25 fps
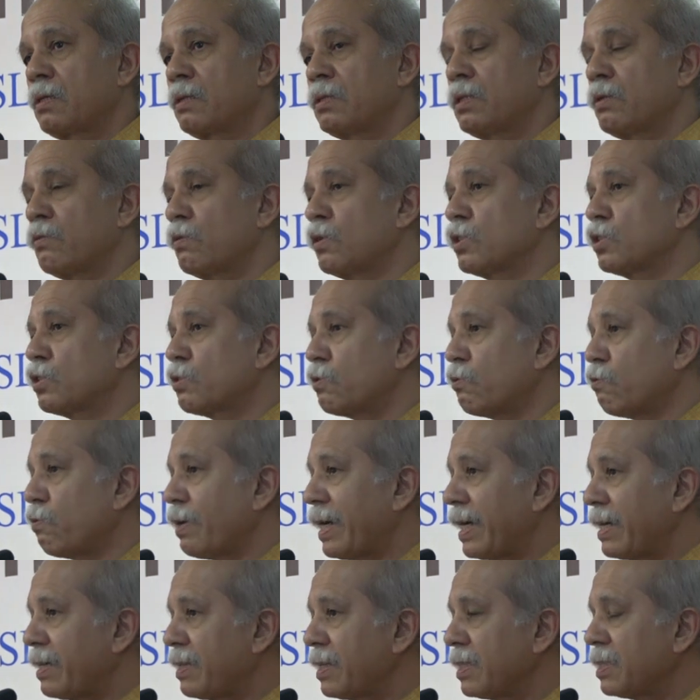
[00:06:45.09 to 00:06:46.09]
There was
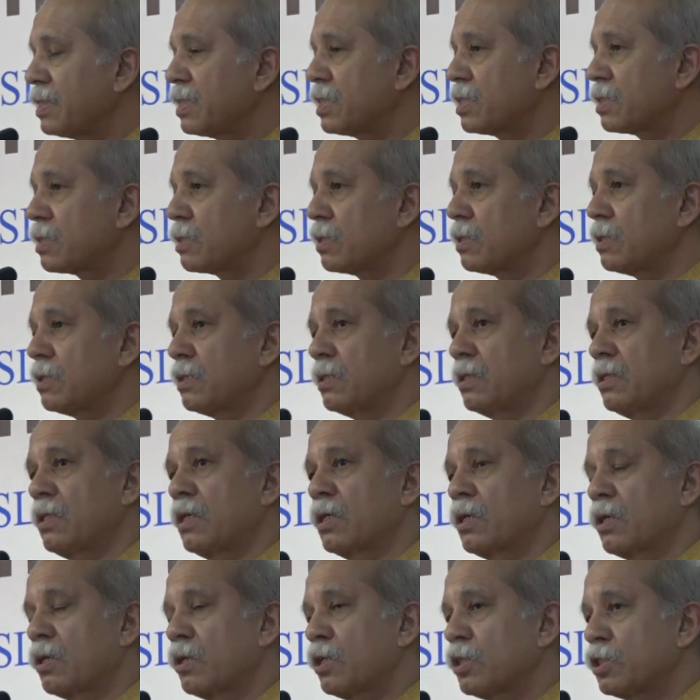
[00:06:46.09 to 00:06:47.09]
violence
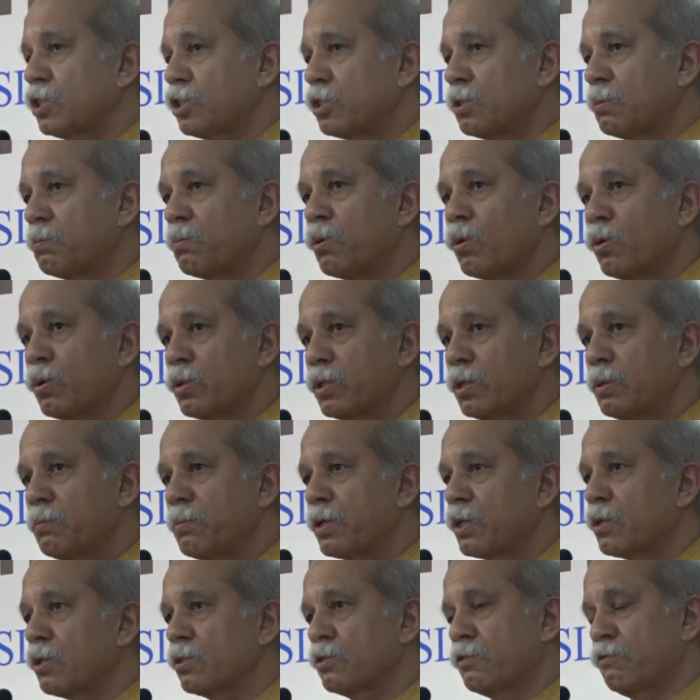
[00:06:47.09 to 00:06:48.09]
across the border
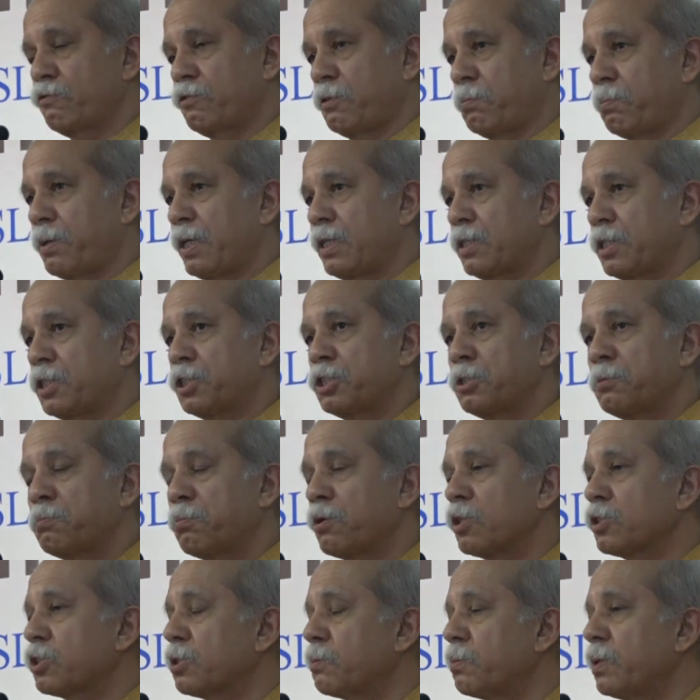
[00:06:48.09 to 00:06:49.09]
because of the partition
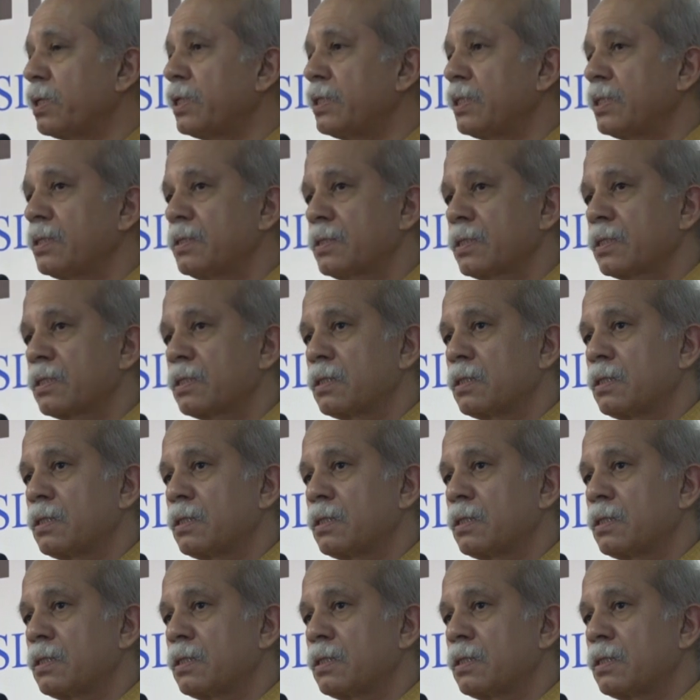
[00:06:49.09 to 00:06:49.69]
possibilities.